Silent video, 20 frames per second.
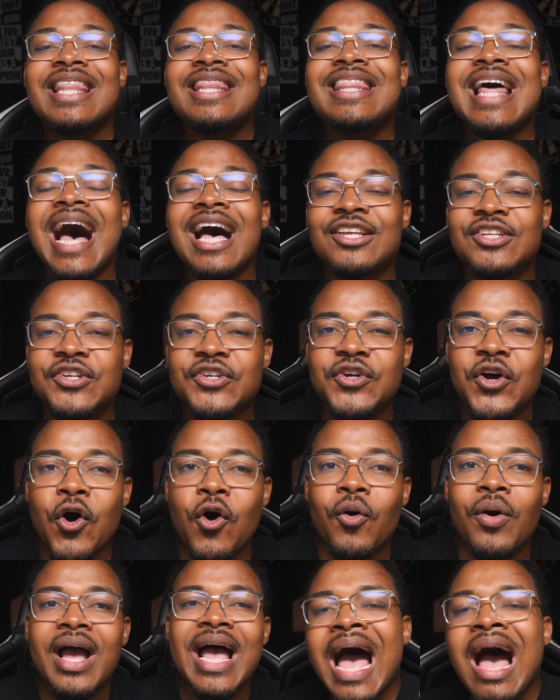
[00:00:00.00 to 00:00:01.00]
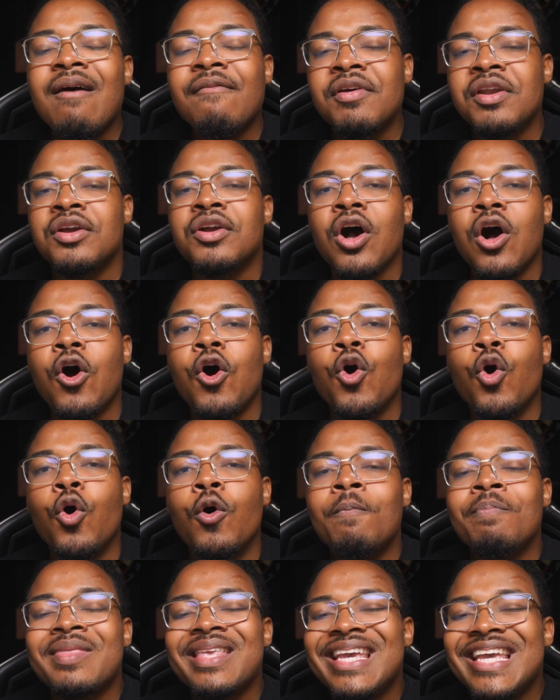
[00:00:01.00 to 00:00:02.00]
That's the goal. Having a
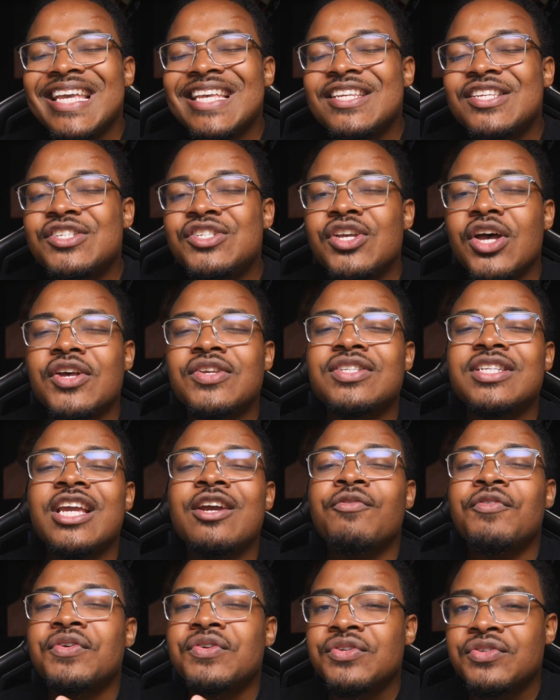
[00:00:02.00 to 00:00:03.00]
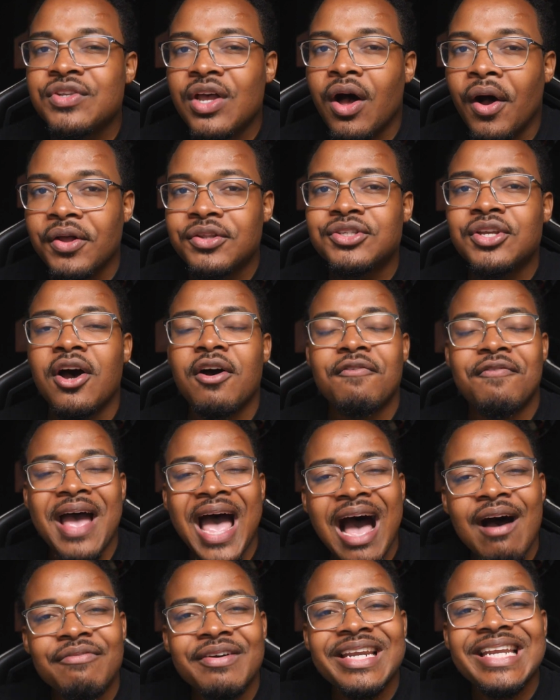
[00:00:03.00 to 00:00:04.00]
goal is just a result of
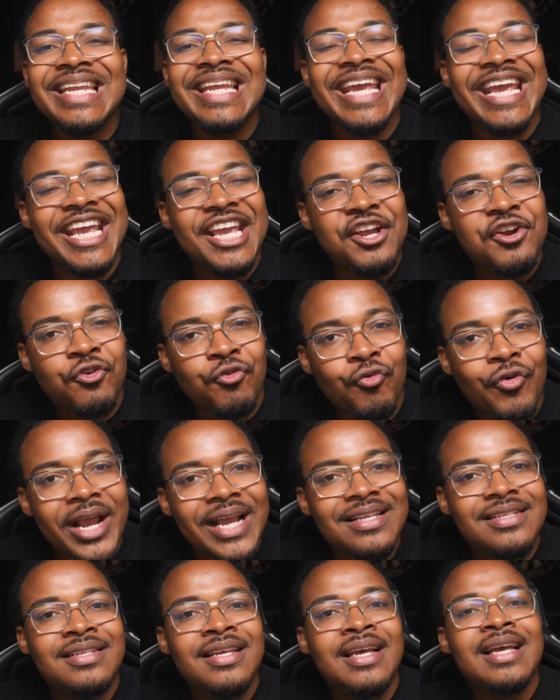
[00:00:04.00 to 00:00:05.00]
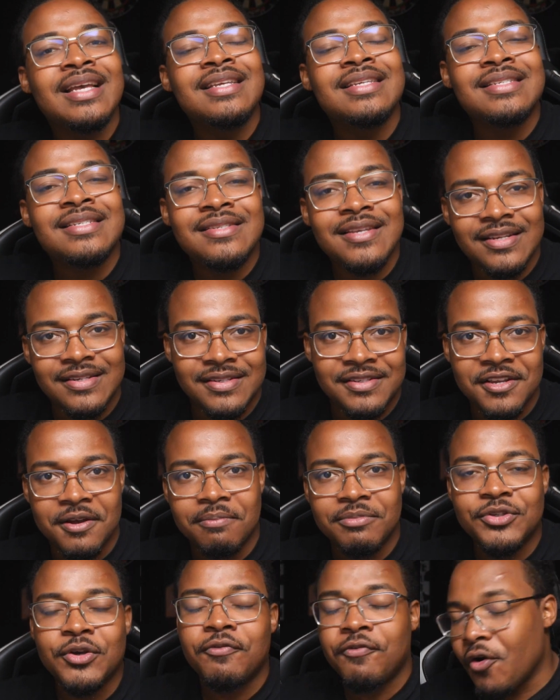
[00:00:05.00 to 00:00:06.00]
having a great
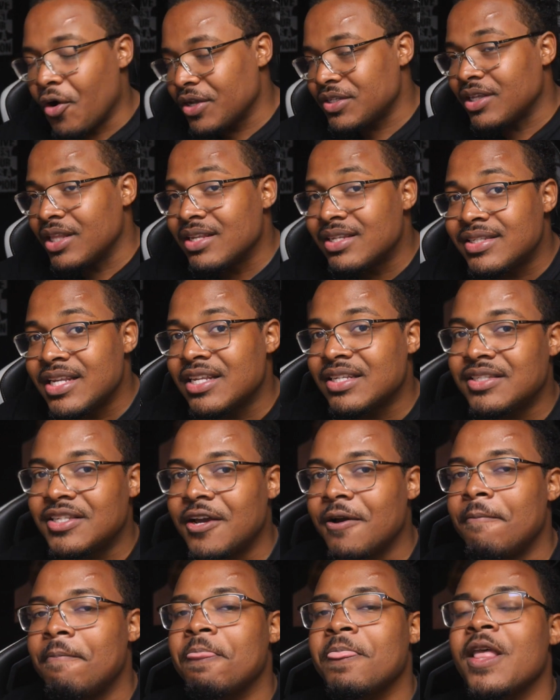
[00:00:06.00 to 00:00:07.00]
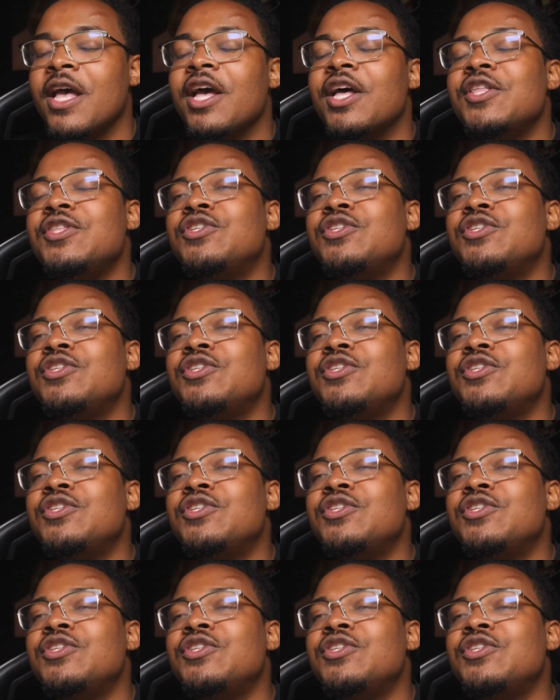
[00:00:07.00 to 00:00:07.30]
system. So focus on the system.